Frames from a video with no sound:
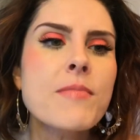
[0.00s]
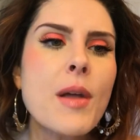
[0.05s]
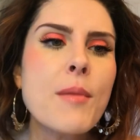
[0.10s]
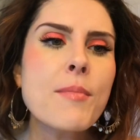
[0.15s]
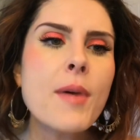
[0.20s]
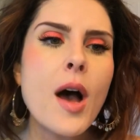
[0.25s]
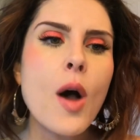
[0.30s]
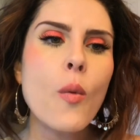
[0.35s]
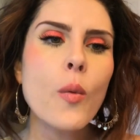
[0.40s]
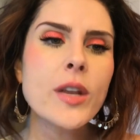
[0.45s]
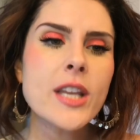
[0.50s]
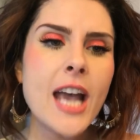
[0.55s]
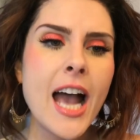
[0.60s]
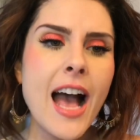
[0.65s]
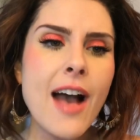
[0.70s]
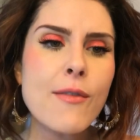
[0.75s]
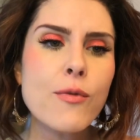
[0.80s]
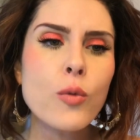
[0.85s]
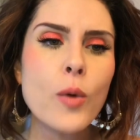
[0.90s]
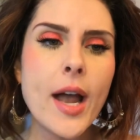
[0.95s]
But when you
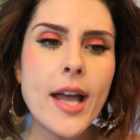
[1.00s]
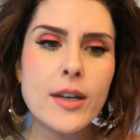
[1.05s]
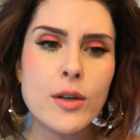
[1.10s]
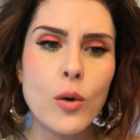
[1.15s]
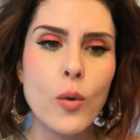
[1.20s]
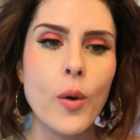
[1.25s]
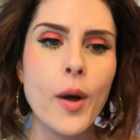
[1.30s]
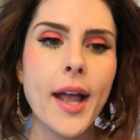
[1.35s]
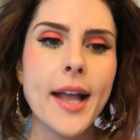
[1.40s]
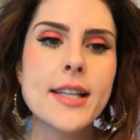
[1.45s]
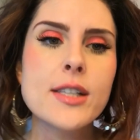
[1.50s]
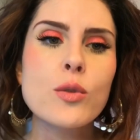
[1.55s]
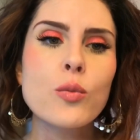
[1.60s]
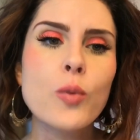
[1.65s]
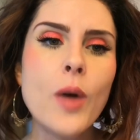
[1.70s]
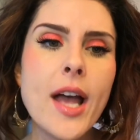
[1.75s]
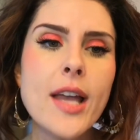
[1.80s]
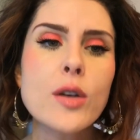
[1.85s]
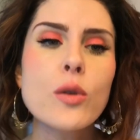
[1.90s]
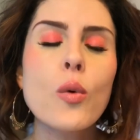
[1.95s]
have
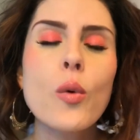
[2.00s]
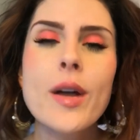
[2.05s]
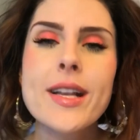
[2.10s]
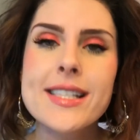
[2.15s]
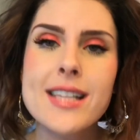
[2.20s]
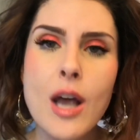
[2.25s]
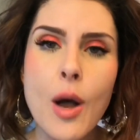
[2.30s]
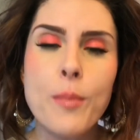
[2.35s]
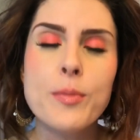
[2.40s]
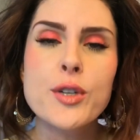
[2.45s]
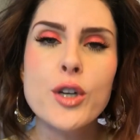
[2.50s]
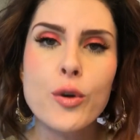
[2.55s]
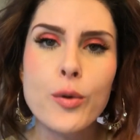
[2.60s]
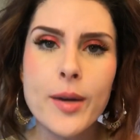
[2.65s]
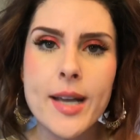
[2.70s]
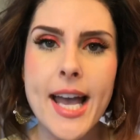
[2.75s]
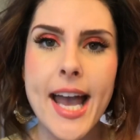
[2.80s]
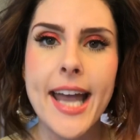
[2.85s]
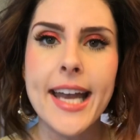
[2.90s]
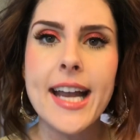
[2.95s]
retinoids help to
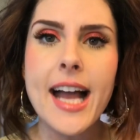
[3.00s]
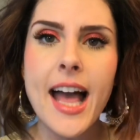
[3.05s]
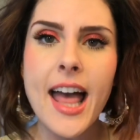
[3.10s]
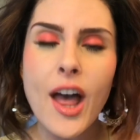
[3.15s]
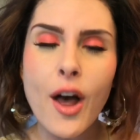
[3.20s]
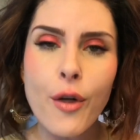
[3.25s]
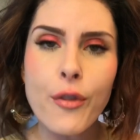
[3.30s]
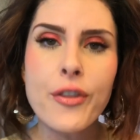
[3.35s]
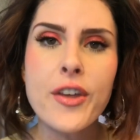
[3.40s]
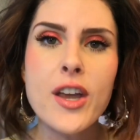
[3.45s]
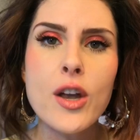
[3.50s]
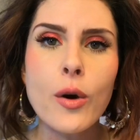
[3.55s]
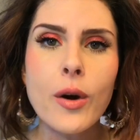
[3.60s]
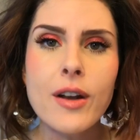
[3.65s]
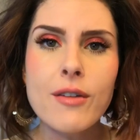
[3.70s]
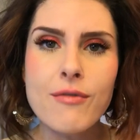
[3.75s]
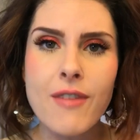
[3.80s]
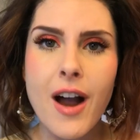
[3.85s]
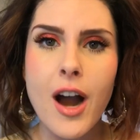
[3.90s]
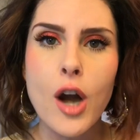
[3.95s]
create a healthier
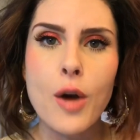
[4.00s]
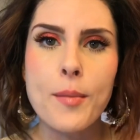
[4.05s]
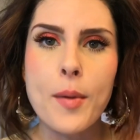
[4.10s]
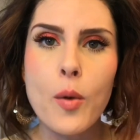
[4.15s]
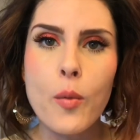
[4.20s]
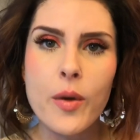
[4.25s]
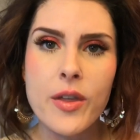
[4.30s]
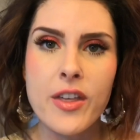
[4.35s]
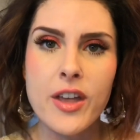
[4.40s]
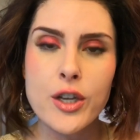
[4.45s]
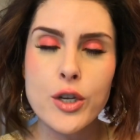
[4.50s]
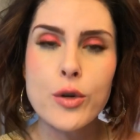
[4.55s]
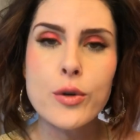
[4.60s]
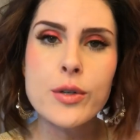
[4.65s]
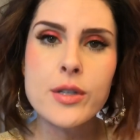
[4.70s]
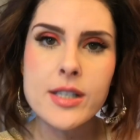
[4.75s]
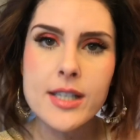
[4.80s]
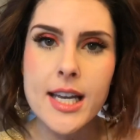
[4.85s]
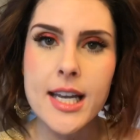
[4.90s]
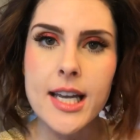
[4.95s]
environment within your
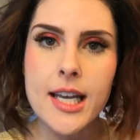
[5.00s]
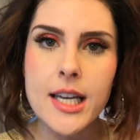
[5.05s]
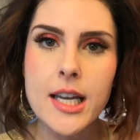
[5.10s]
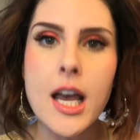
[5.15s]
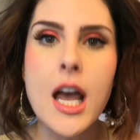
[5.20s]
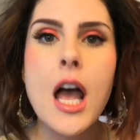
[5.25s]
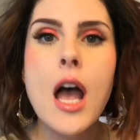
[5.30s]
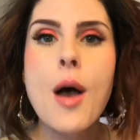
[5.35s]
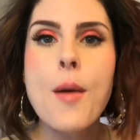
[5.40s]
skin